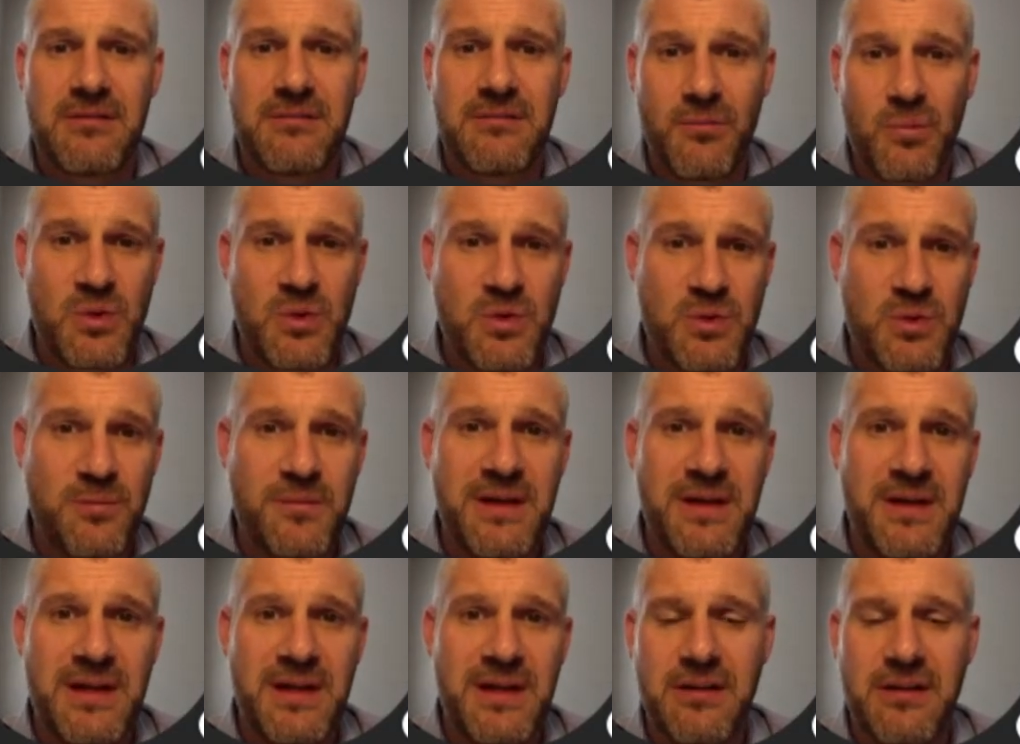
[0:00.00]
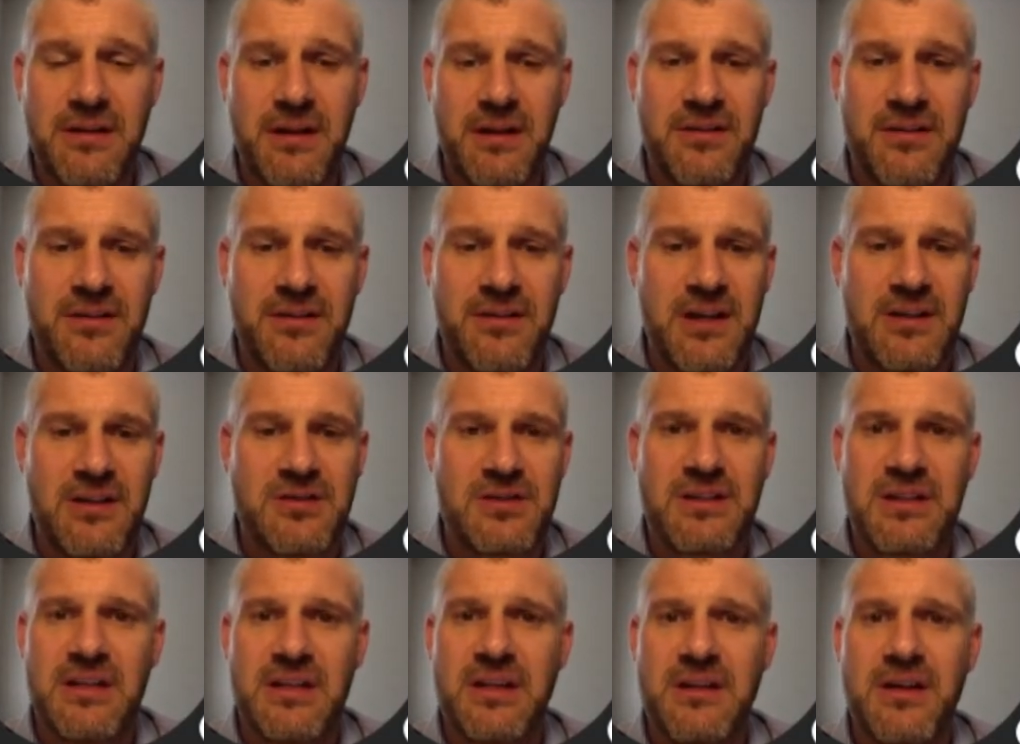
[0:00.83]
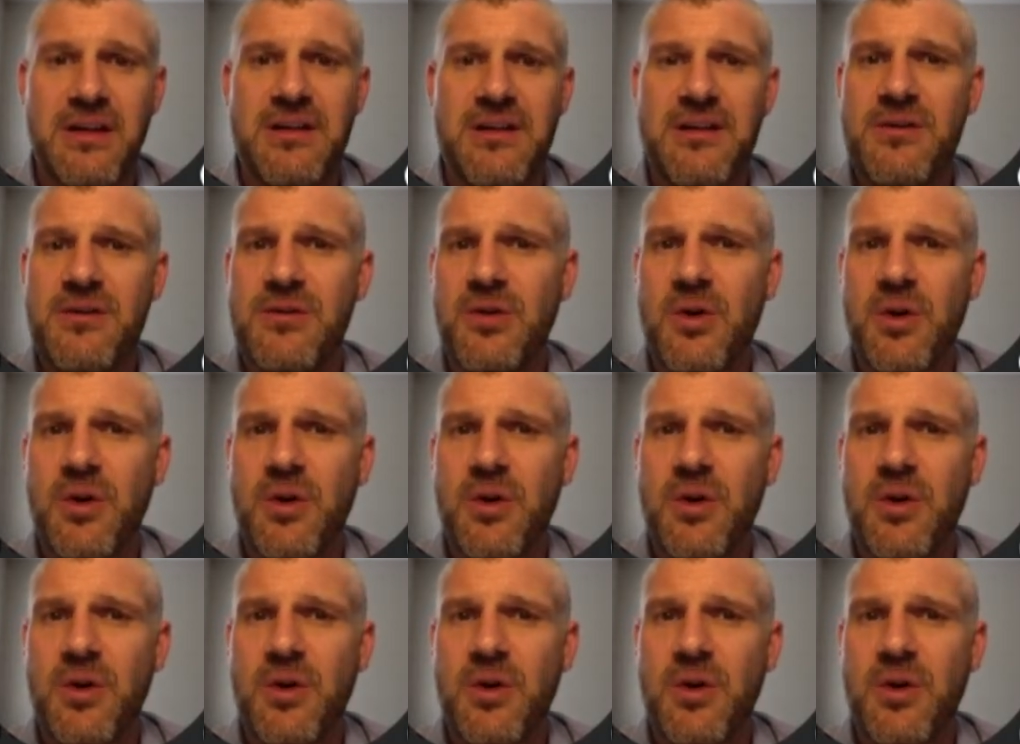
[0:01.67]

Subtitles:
which would be a click. They could just click on you and